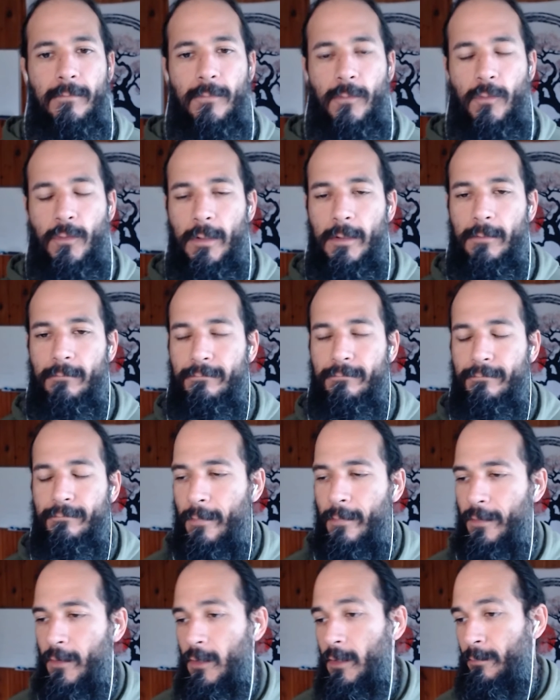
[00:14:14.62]
or
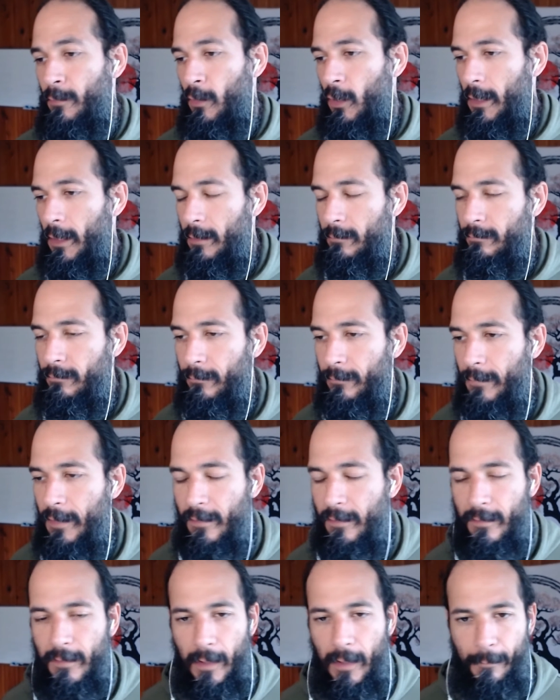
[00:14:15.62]
third part,
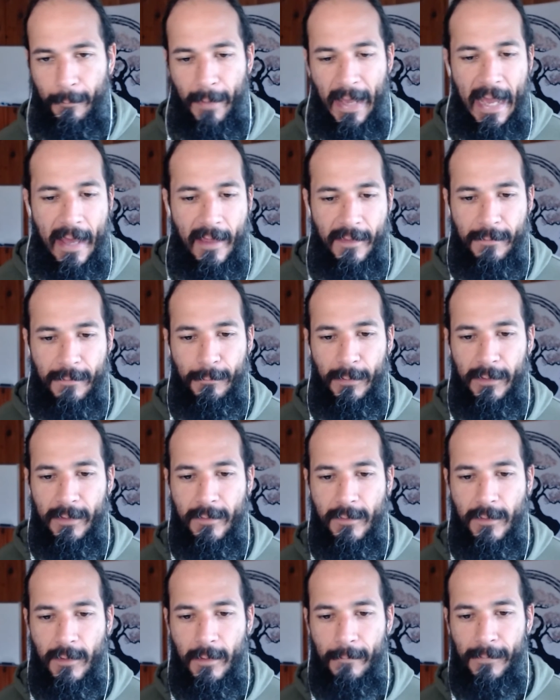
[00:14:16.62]
this is not a path, but
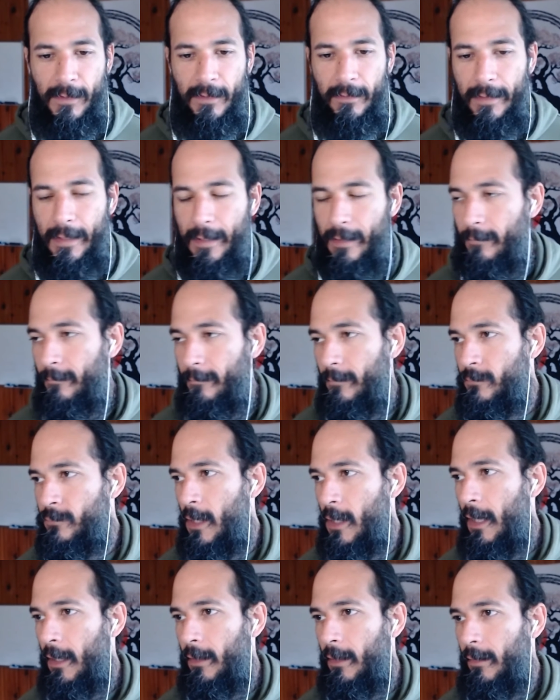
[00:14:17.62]
it's something that
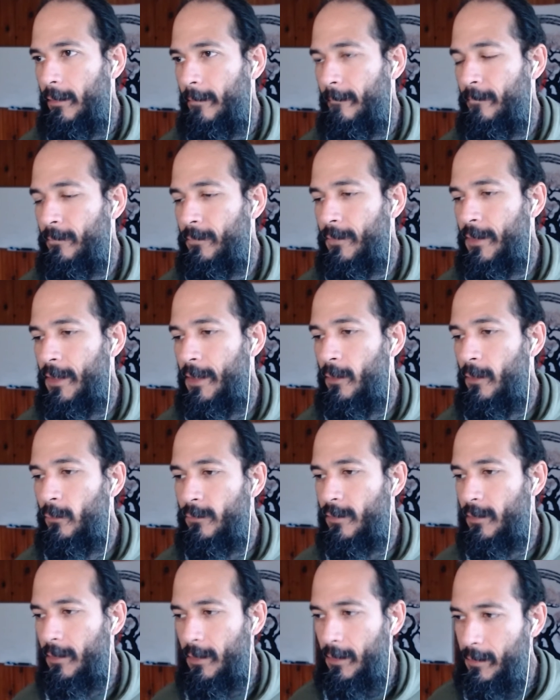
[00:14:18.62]
Ra
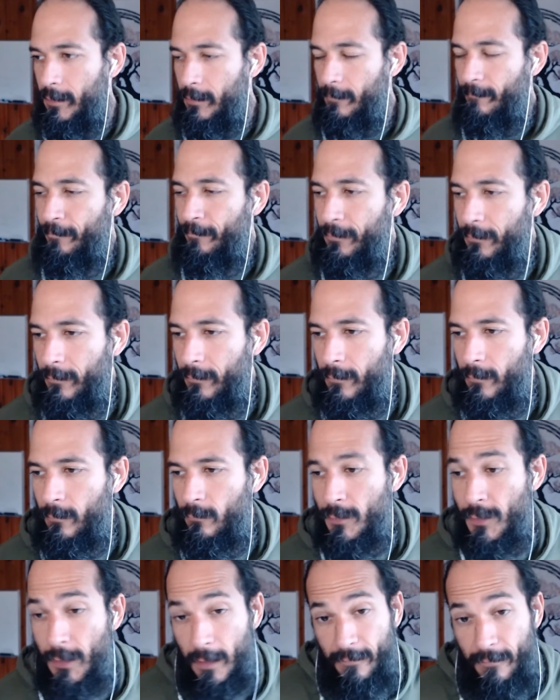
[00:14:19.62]
denotes here,
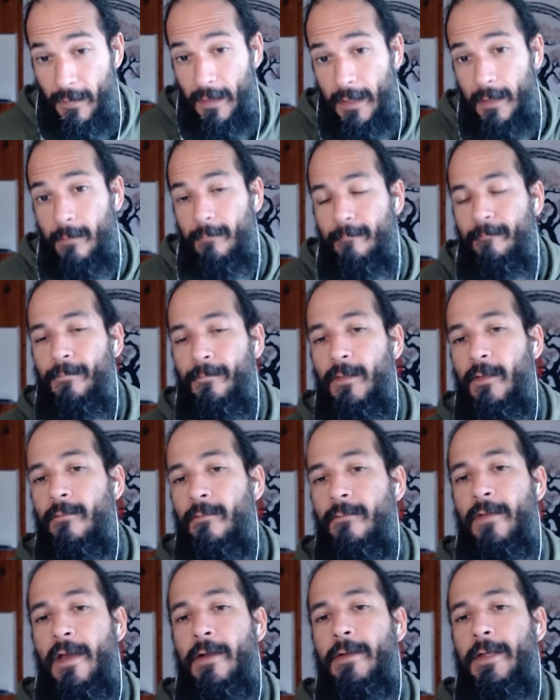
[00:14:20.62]
which I find
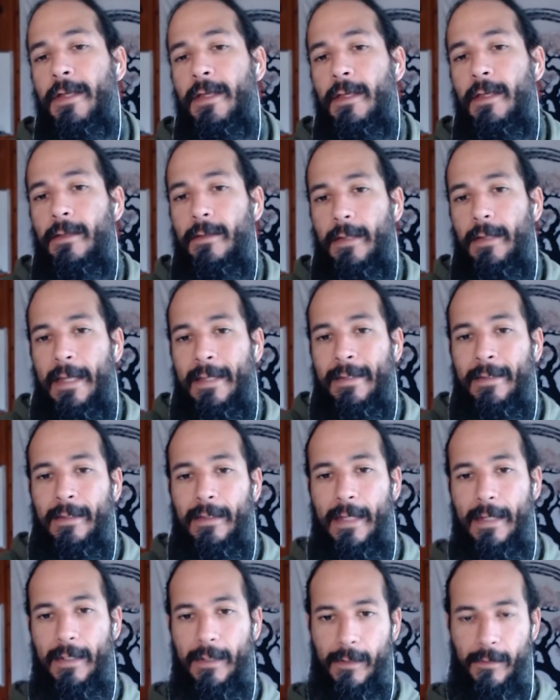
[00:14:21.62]
very
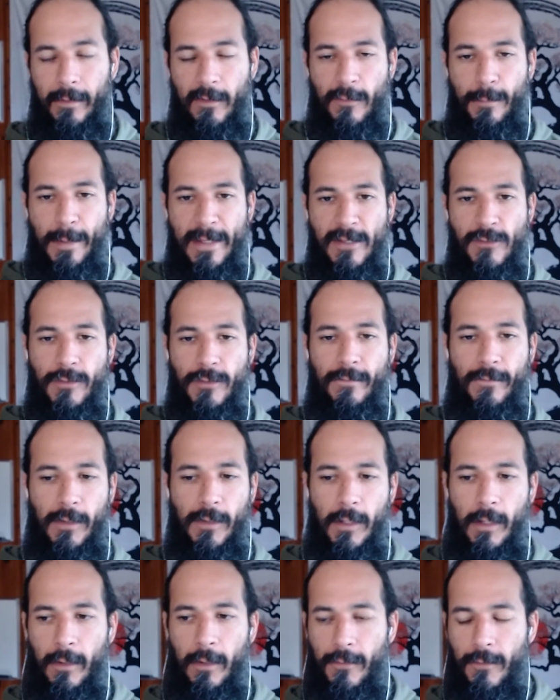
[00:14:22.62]
enlightening, especially
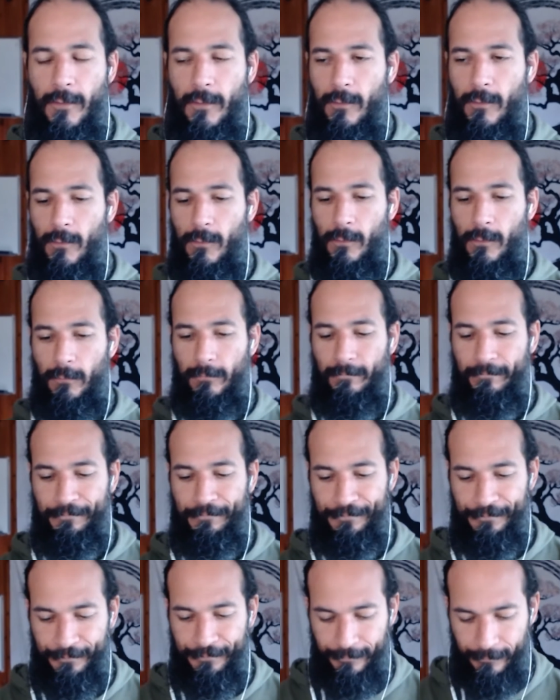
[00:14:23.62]
for us who,
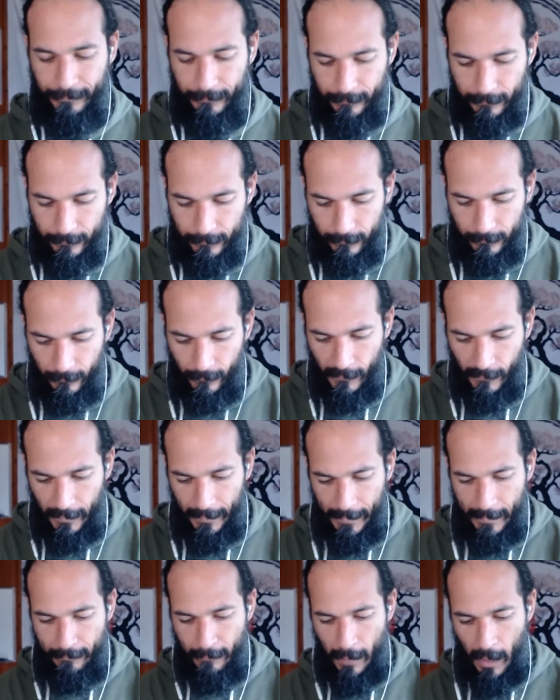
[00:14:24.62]

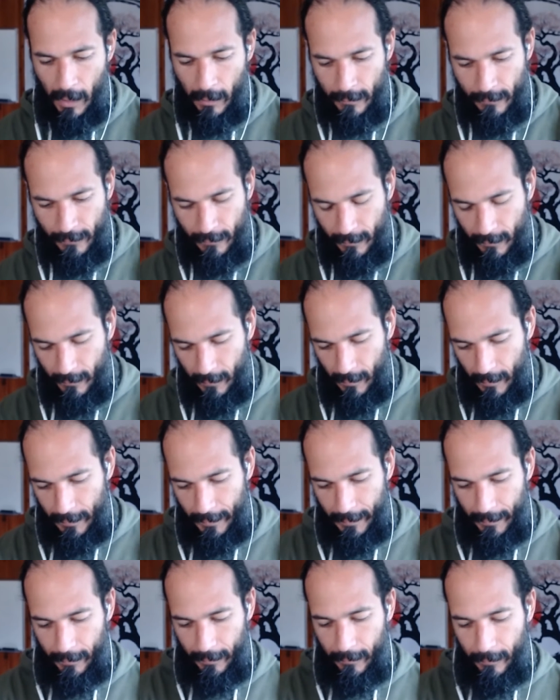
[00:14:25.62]
in modern
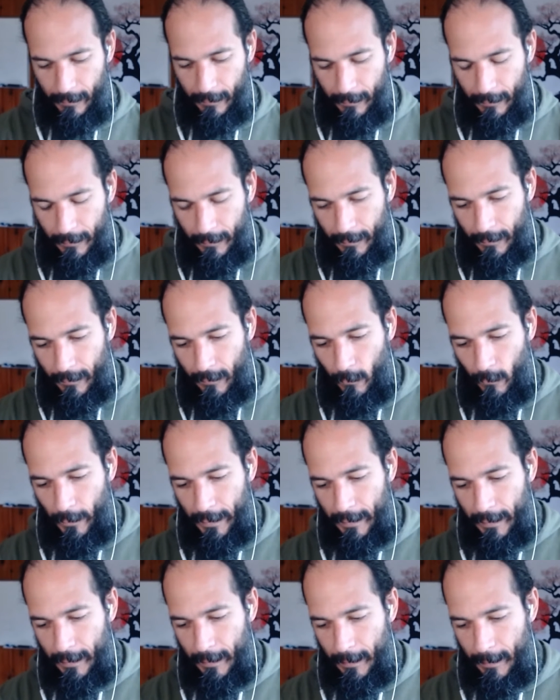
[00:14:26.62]
society,
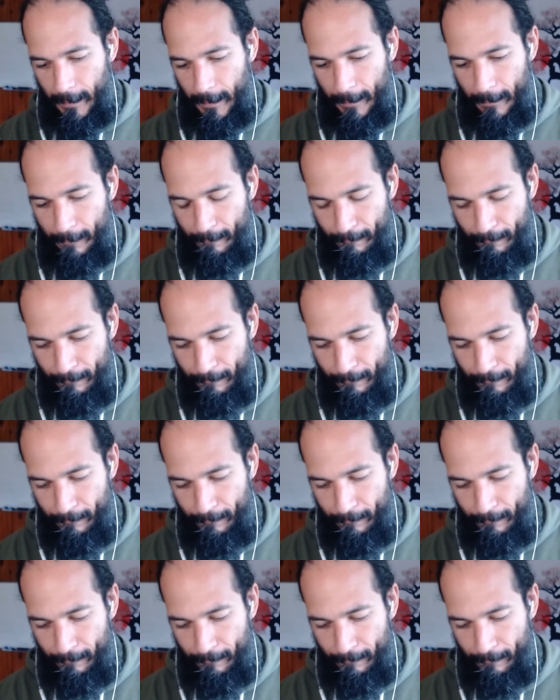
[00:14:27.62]
we're